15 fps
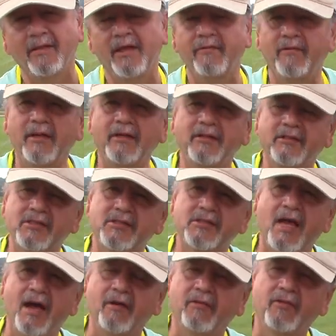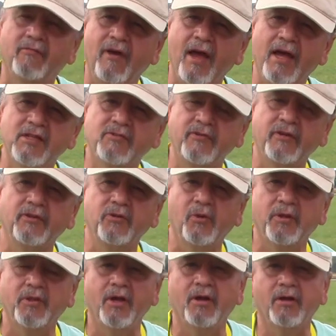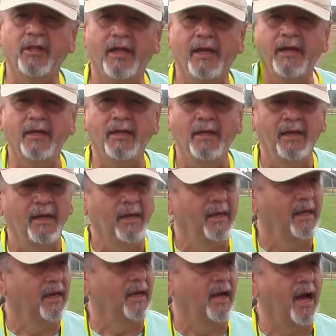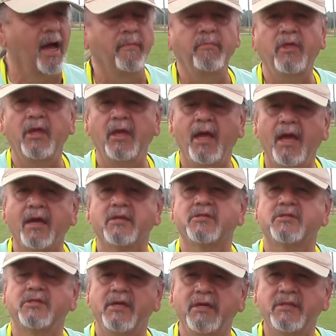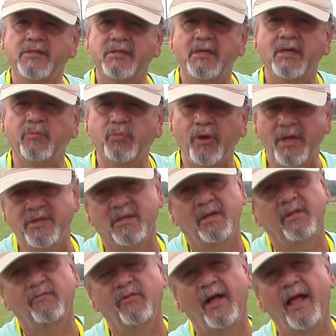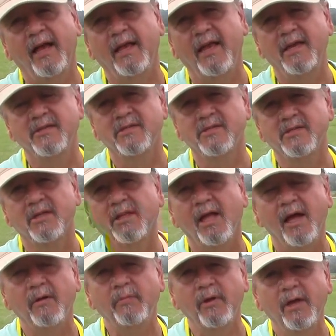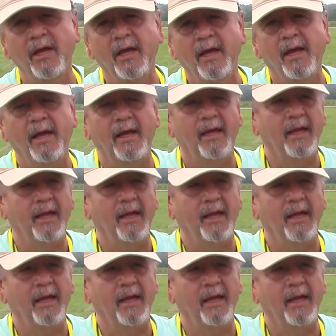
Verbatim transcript: living just south of Asheville, North Carolina. Uh, I'm the ex-C N C and president of the Flying Aces Club, uh,